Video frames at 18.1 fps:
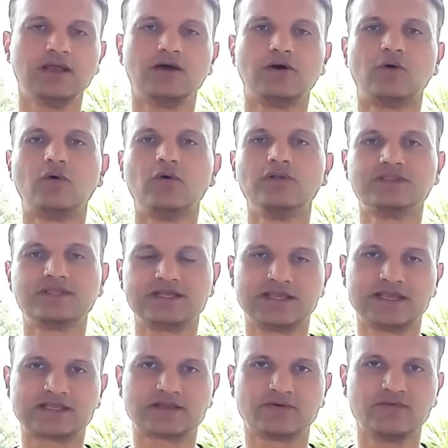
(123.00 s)
all the
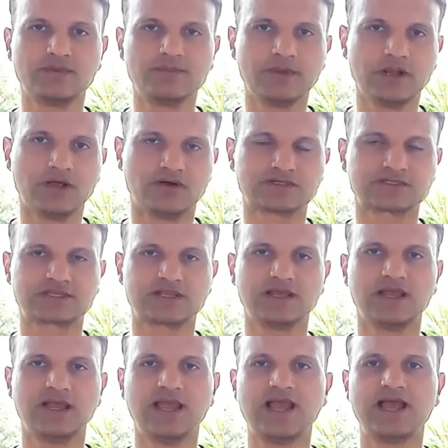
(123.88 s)
data will be lost
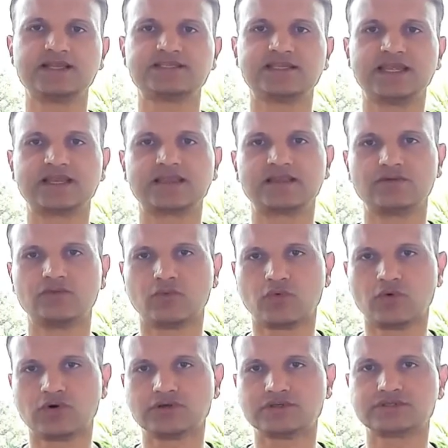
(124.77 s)
as it
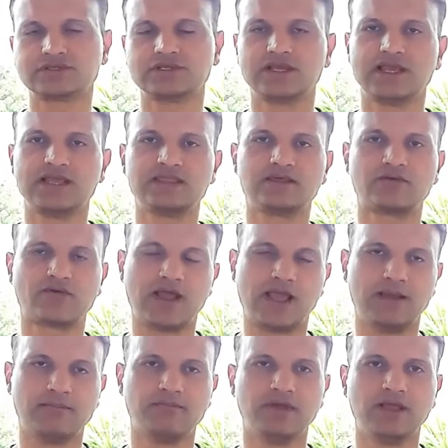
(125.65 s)
was in the
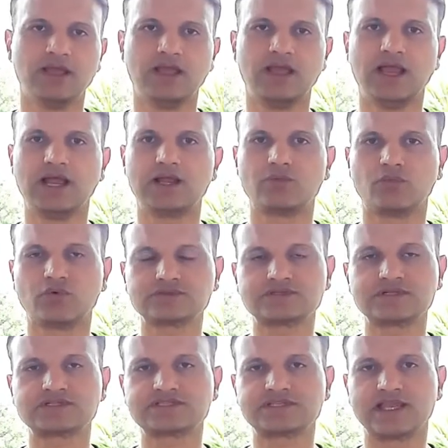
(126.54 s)
RAM and
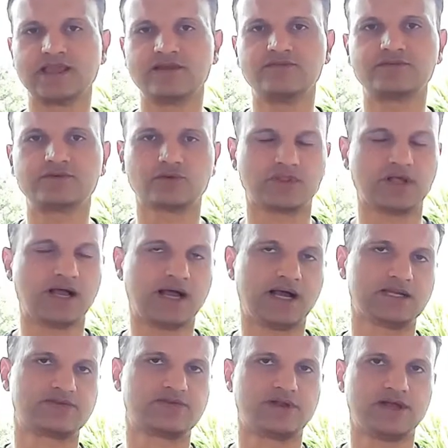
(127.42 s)
wasn't saved to the
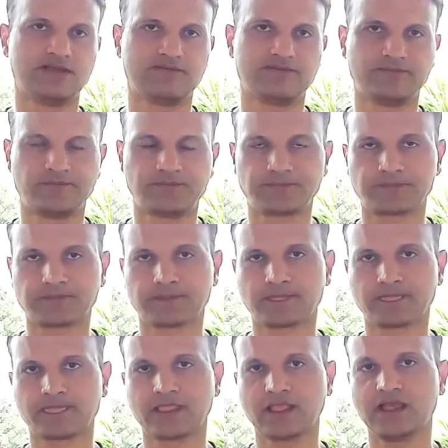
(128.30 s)
hard drive.
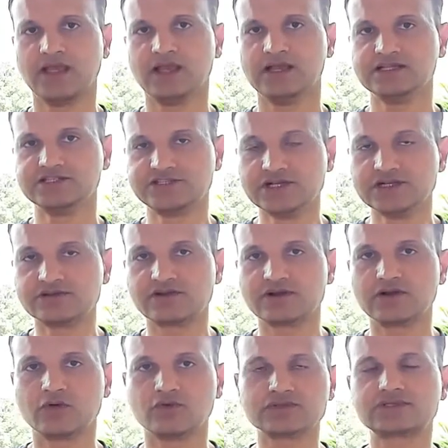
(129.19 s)

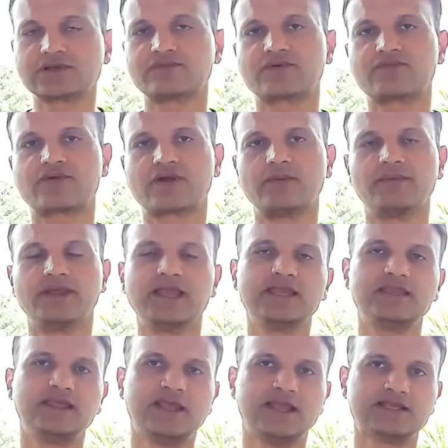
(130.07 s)
Children who suffer from
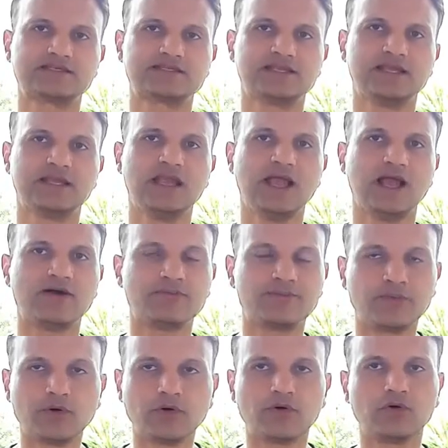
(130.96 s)
ADHD
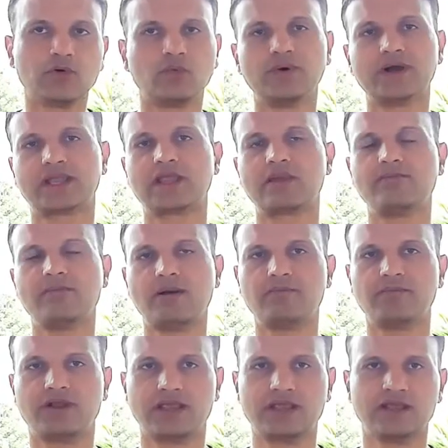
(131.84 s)
have poor working
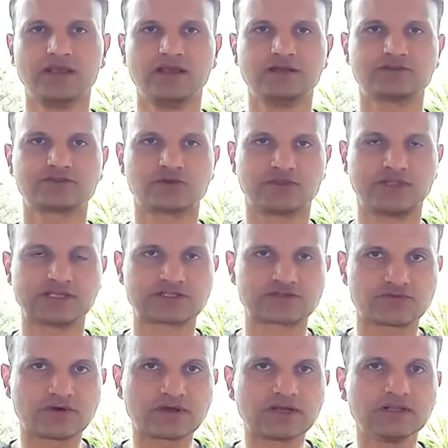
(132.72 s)
memory, so they
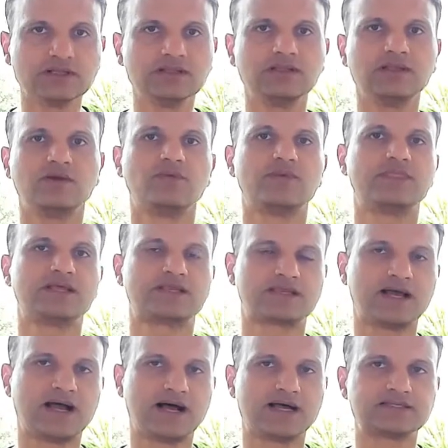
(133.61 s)
struggle with the
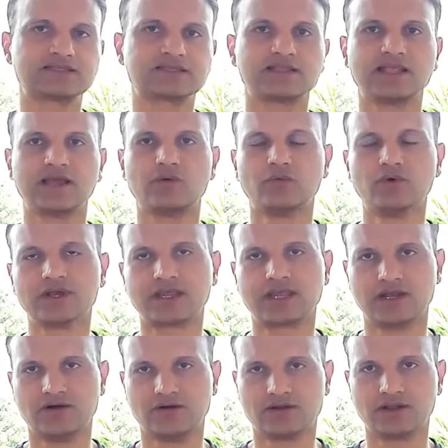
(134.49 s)
task they are
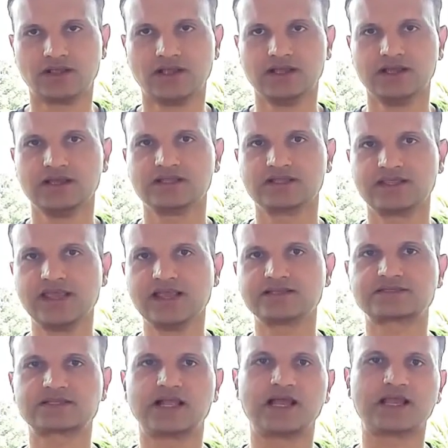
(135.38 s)
working on.
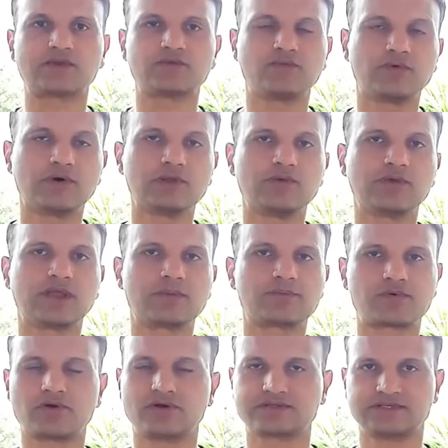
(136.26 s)
Things like following a
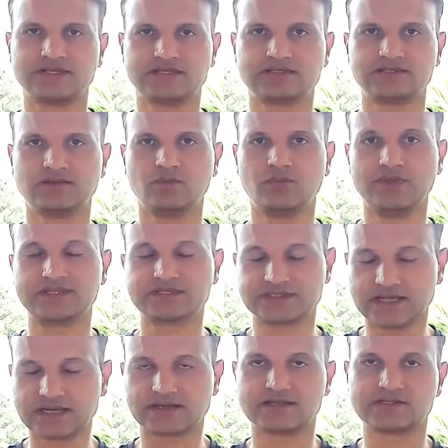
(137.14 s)
process with
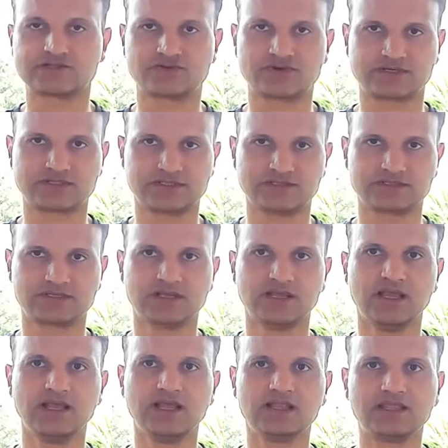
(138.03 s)
set instructions.
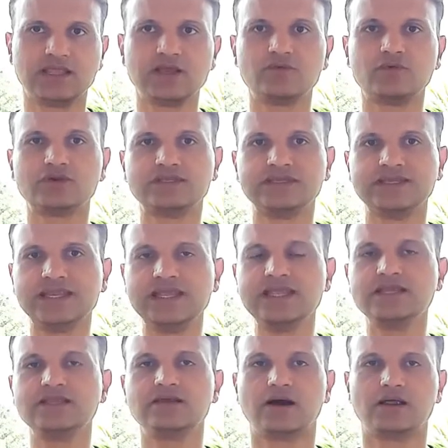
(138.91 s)
They would
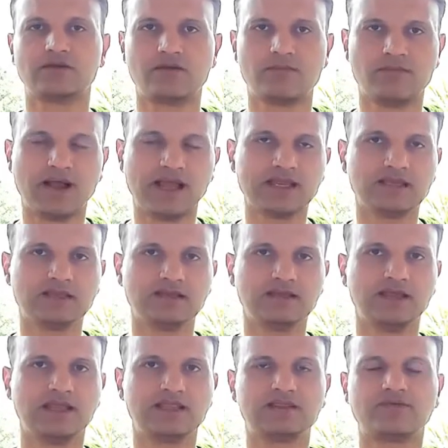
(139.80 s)
need a
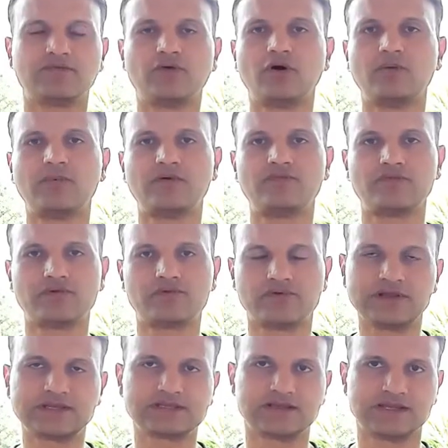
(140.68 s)
reminder in the form of a
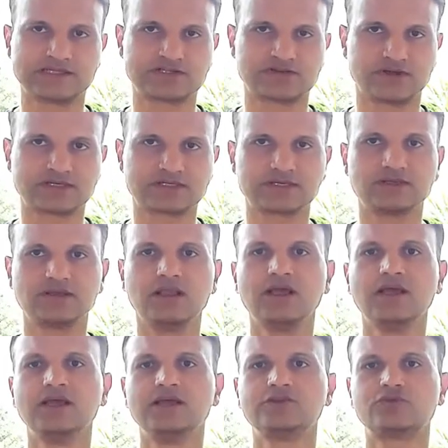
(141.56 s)
written
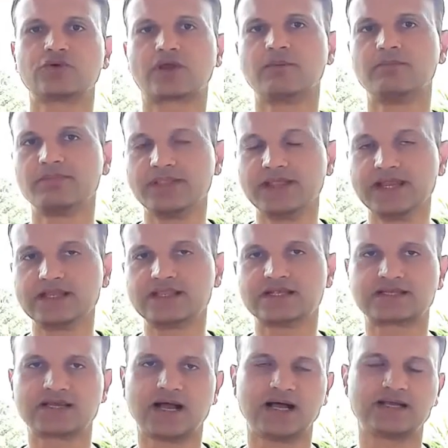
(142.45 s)
instruction to complete
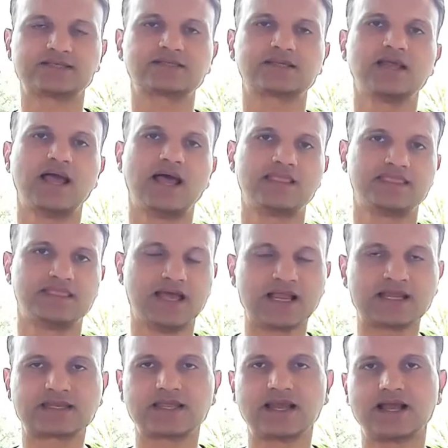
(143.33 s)
the task, and
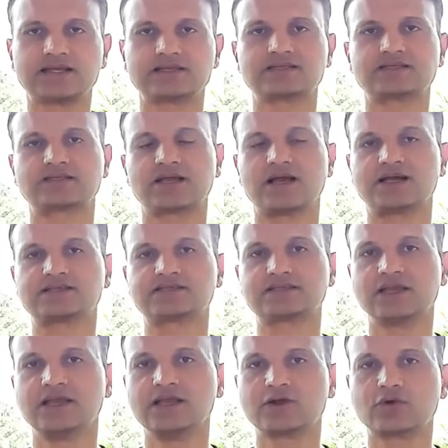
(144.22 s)
that
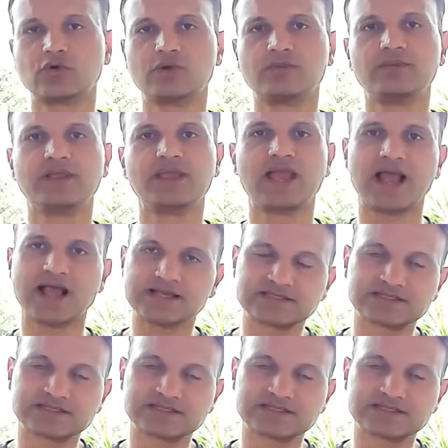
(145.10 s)
task could be as